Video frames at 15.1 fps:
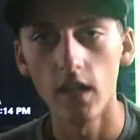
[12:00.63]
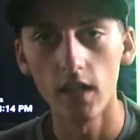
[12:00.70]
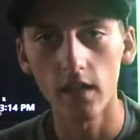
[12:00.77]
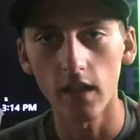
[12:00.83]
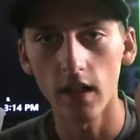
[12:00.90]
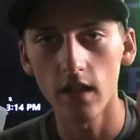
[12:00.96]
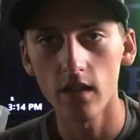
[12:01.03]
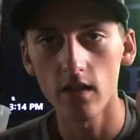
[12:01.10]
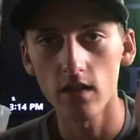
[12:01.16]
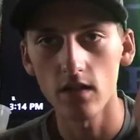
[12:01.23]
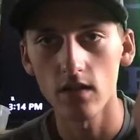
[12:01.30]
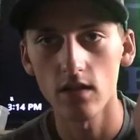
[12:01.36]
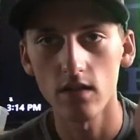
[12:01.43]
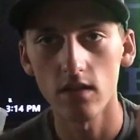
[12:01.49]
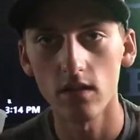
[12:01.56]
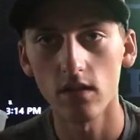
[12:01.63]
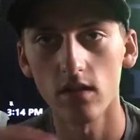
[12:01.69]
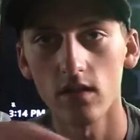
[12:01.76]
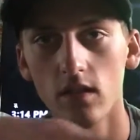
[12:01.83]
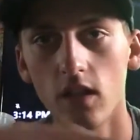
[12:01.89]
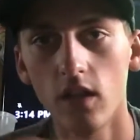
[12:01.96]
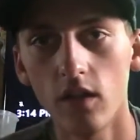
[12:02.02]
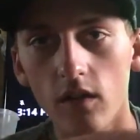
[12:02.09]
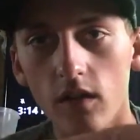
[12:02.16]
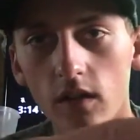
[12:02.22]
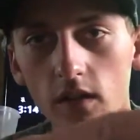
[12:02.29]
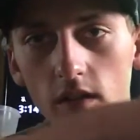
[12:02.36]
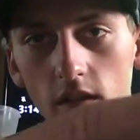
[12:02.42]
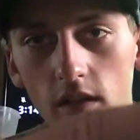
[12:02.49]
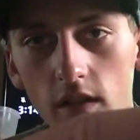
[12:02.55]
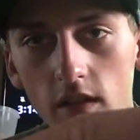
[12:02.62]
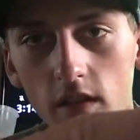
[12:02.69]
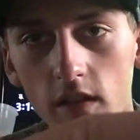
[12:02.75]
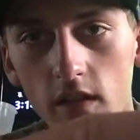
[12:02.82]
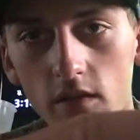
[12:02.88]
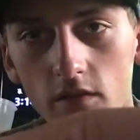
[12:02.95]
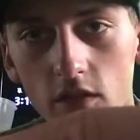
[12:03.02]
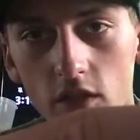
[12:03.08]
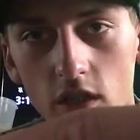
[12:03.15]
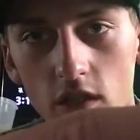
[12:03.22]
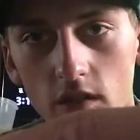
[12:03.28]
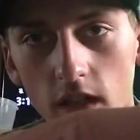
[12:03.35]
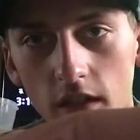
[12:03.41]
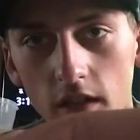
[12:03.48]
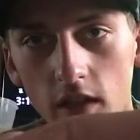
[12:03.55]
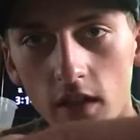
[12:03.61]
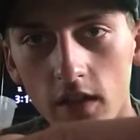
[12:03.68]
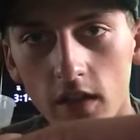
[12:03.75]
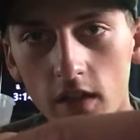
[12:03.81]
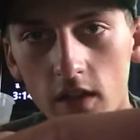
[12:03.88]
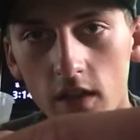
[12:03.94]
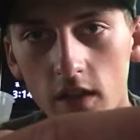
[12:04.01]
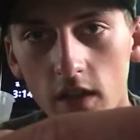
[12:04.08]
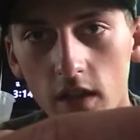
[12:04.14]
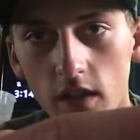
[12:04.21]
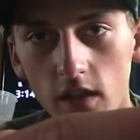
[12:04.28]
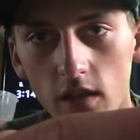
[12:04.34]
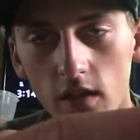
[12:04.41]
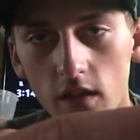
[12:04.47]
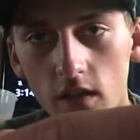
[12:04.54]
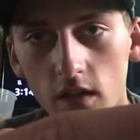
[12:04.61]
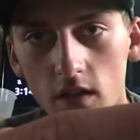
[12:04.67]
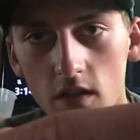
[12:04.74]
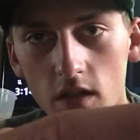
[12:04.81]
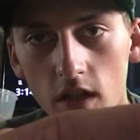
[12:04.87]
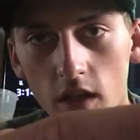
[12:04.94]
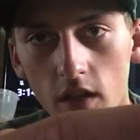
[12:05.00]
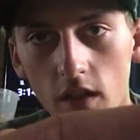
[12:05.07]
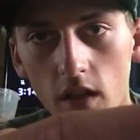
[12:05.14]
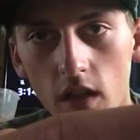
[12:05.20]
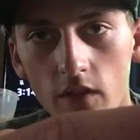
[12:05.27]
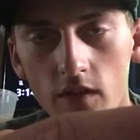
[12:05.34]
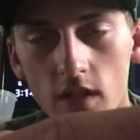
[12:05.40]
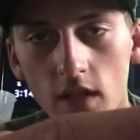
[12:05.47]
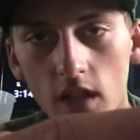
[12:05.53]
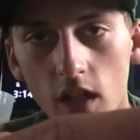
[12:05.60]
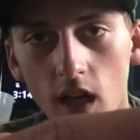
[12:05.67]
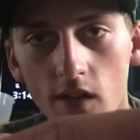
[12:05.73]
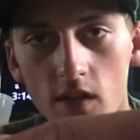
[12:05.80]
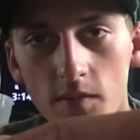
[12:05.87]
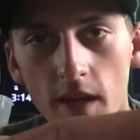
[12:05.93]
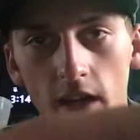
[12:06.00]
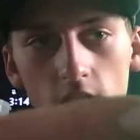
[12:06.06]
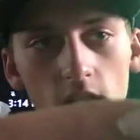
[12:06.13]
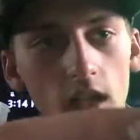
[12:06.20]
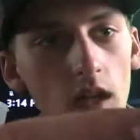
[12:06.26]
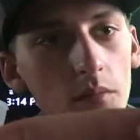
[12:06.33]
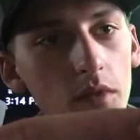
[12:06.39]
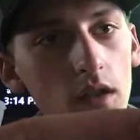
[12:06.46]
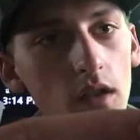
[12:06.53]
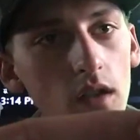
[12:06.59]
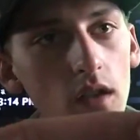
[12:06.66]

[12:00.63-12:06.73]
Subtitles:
I can't. So, just right there on the end of the hook, you can see how it curves in and curves back up.